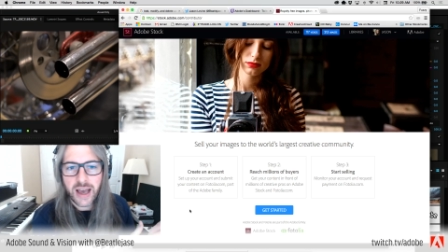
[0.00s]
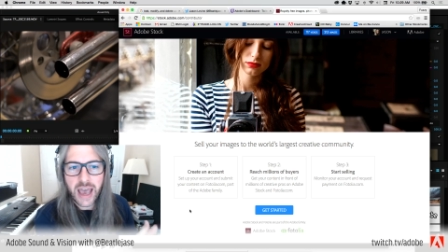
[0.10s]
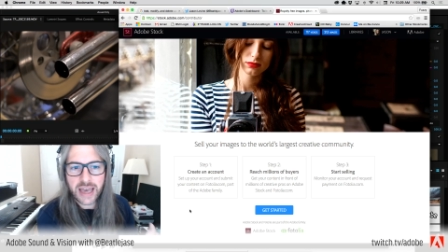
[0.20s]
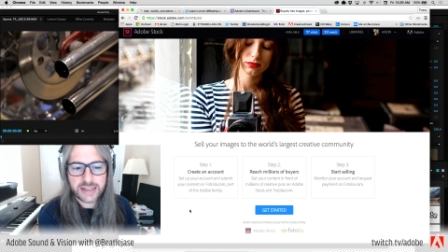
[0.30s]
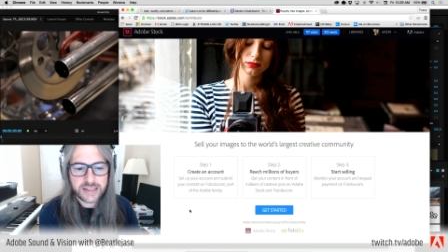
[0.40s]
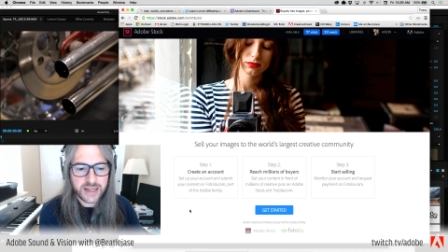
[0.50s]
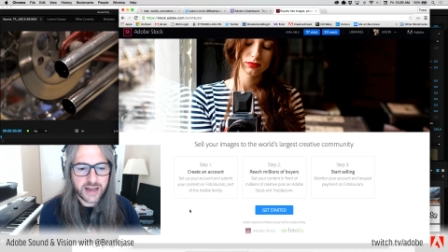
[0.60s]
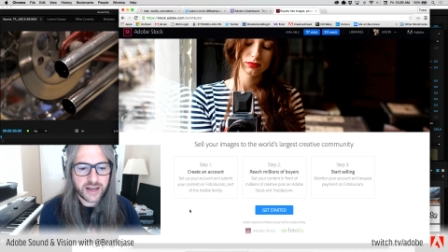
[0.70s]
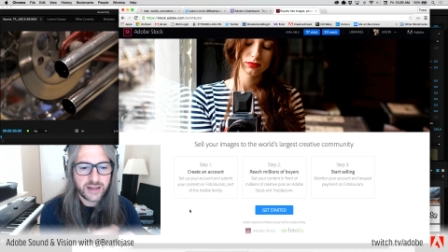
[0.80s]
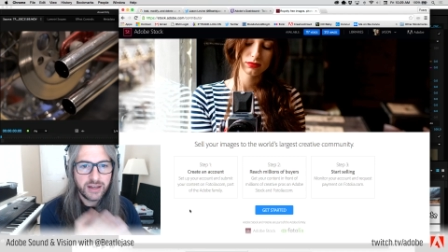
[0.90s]
And
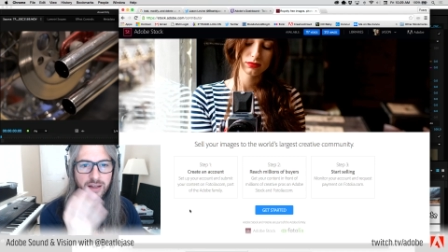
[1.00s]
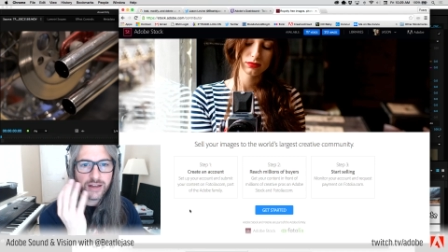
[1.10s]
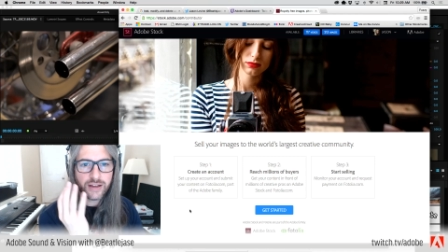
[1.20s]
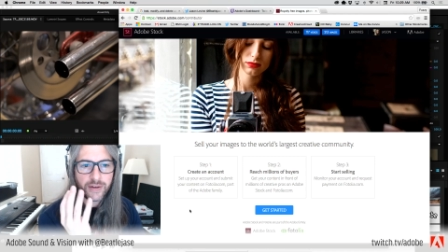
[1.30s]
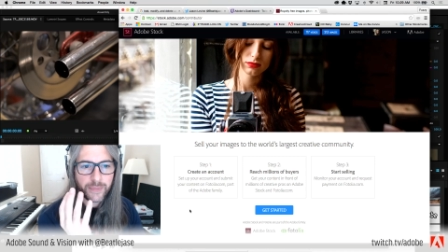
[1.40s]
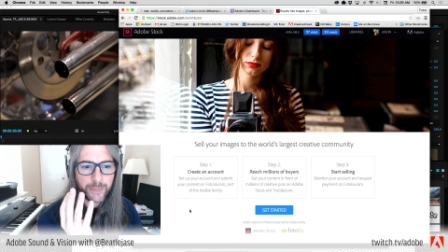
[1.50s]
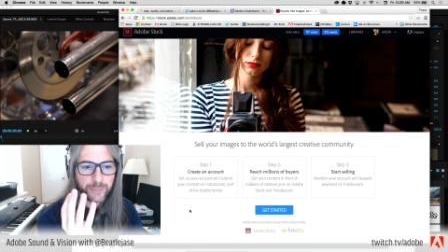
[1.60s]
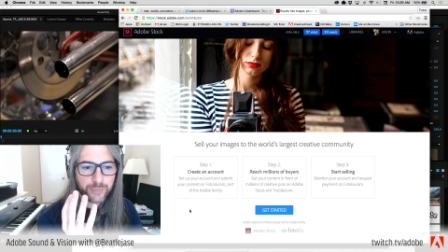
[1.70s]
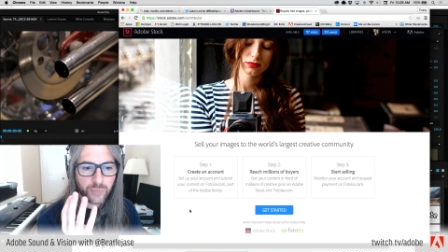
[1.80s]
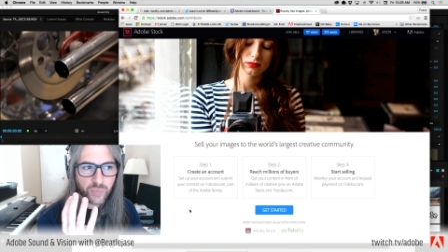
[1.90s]

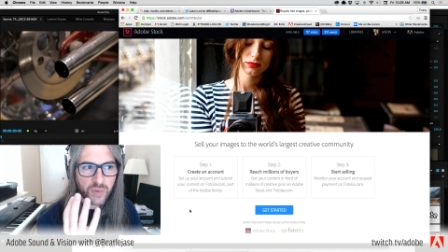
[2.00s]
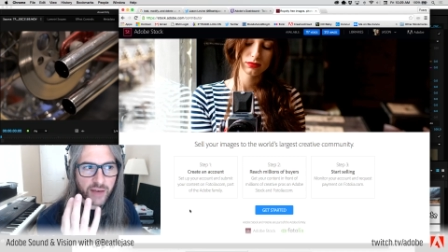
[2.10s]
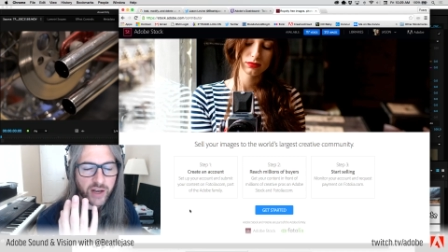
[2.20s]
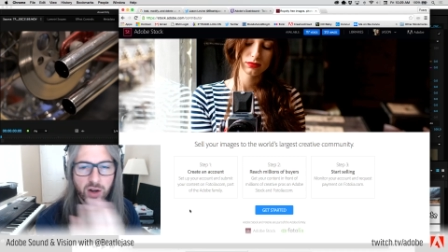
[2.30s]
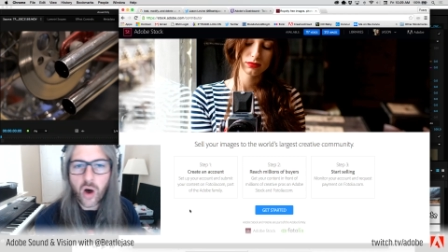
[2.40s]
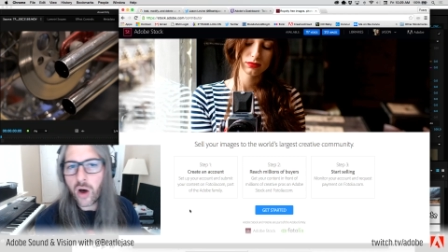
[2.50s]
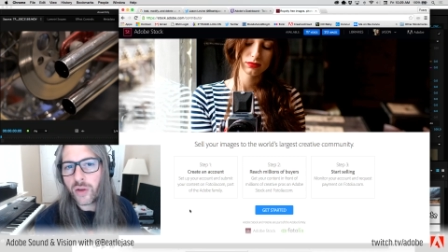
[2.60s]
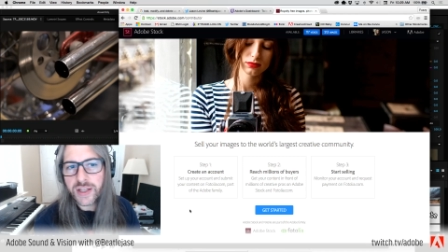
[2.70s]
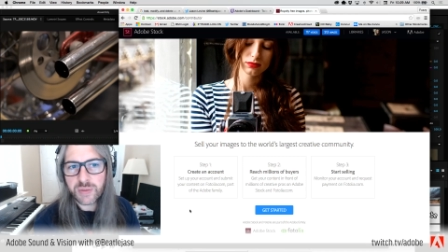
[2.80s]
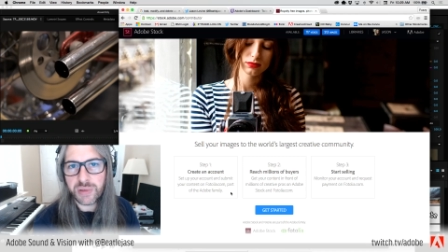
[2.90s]
I've got
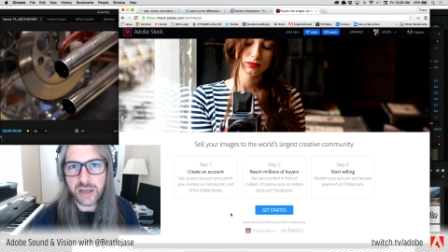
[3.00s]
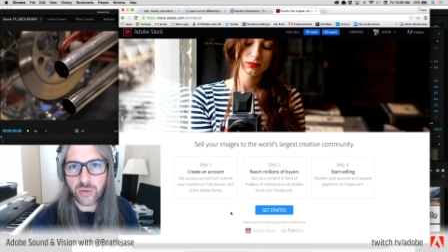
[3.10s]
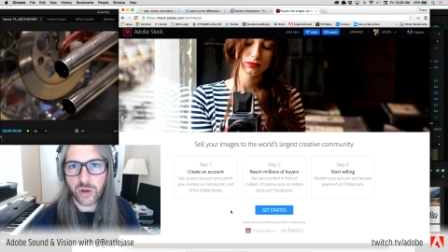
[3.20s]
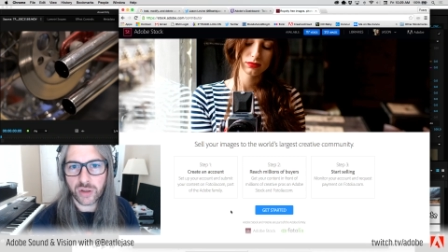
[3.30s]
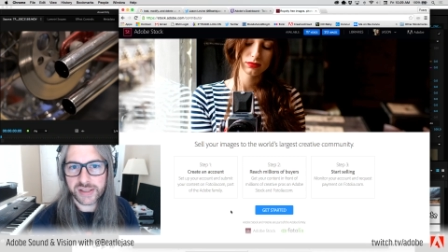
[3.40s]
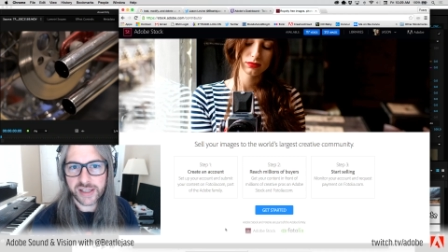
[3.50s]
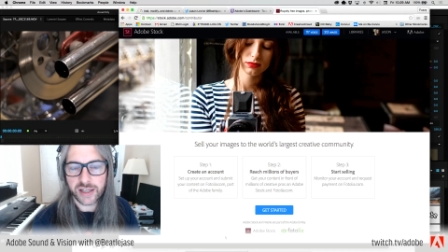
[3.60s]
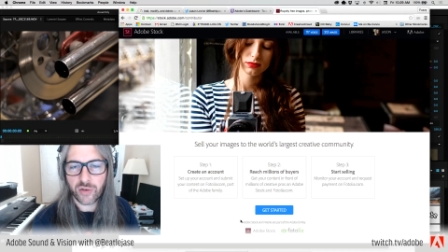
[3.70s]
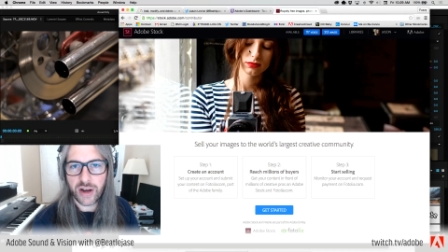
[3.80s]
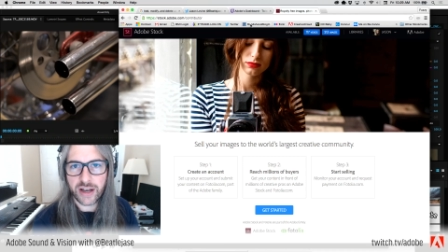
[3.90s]
all this B-roll
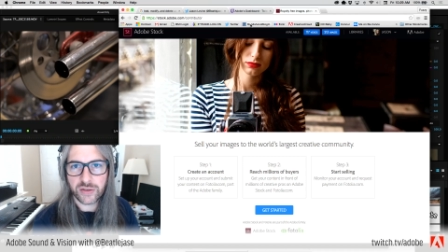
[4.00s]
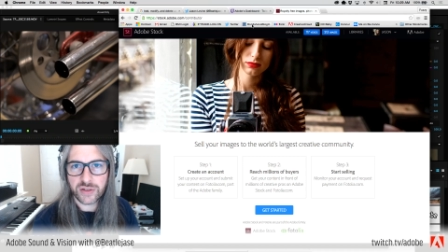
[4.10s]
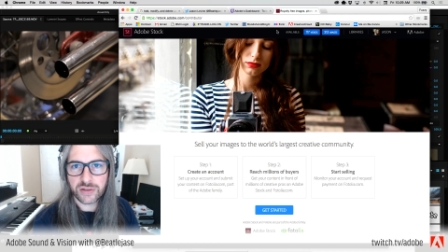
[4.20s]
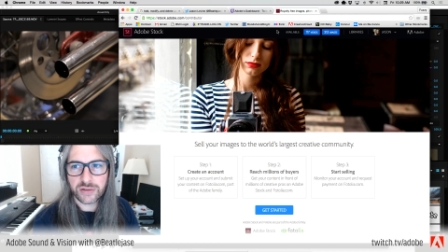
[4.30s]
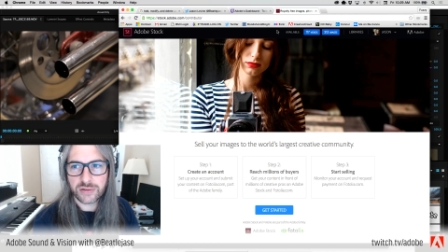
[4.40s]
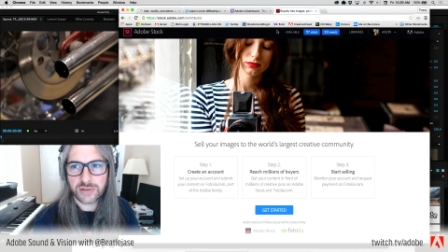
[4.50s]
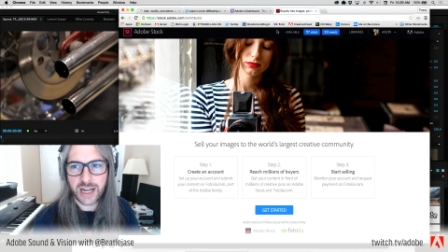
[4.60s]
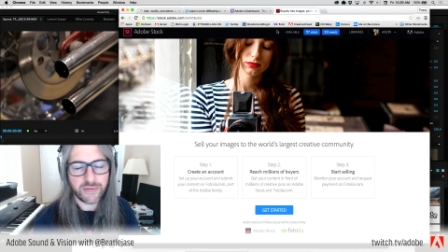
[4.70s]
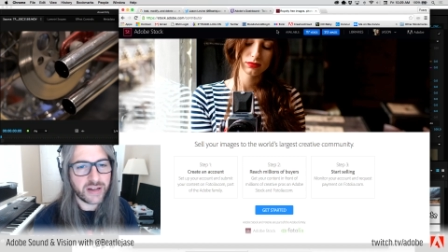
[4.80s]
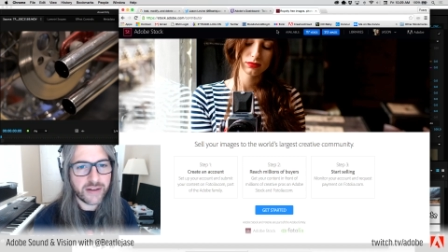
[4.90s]
sitting around
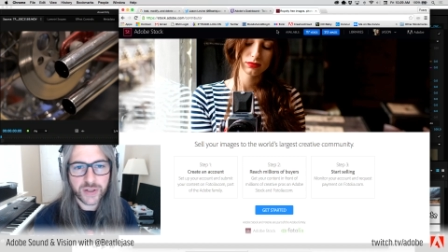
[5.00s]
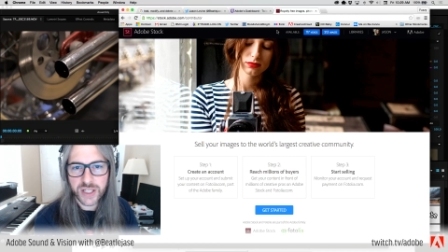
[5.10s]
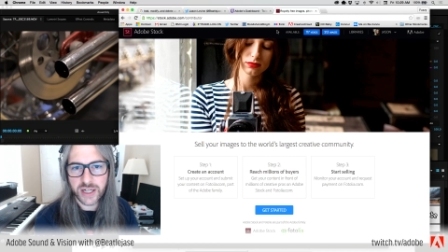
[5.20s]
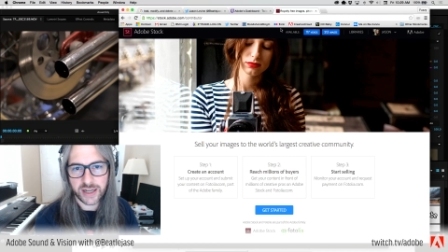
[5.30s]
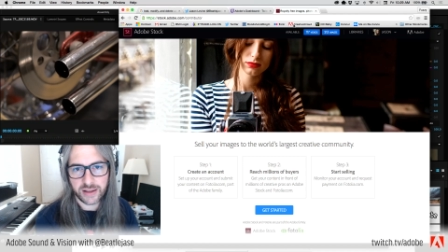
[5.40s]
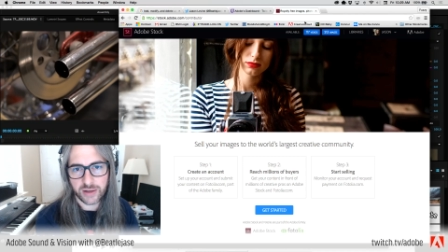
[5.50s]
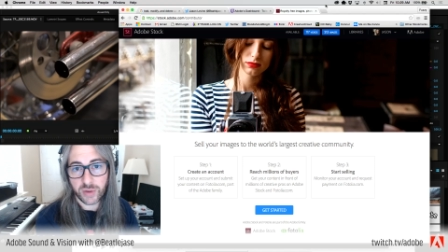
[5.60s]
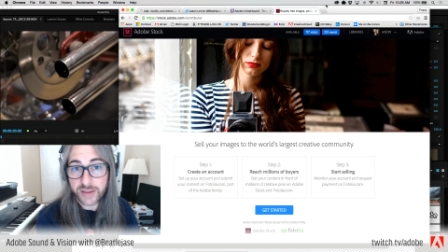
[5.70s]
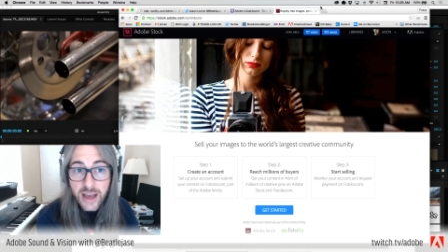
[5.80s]
that I've never done anything with.